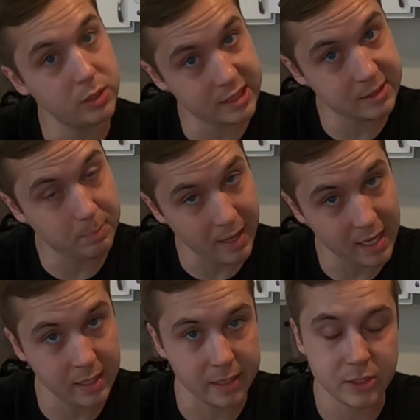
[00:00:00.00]

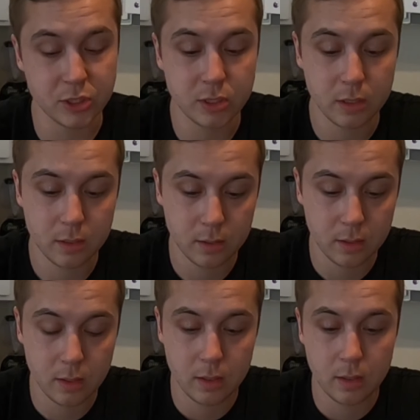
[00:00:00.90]
Spanish.
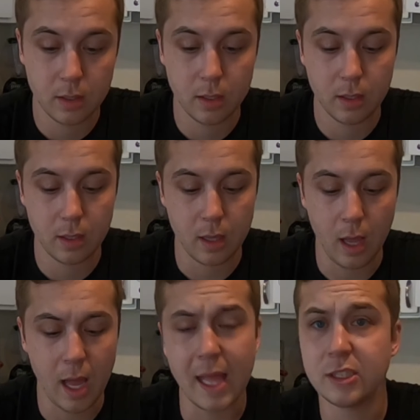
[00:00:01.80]

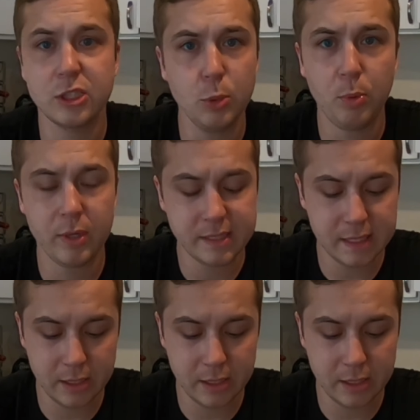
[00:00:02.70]
And super easy to